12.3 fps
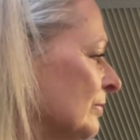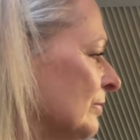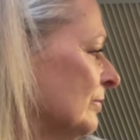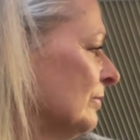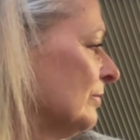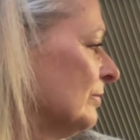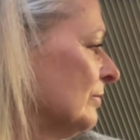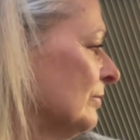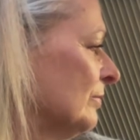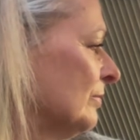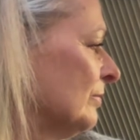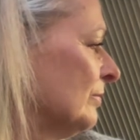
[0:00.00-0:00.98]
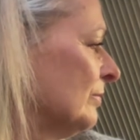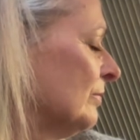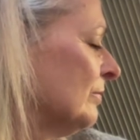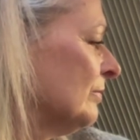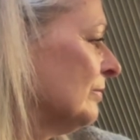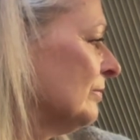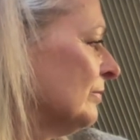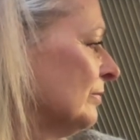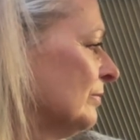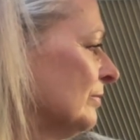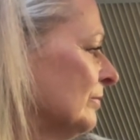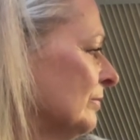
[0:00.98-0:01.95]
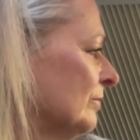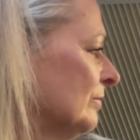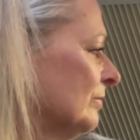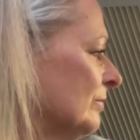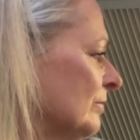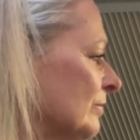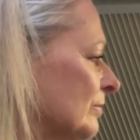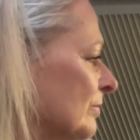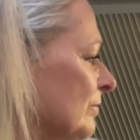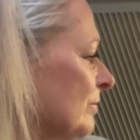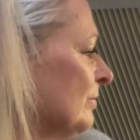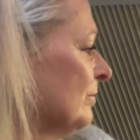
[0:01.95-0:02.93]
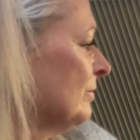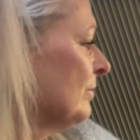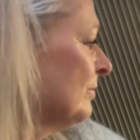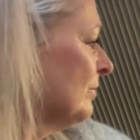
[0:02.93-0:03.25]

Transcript: cracking. Like I say, it's got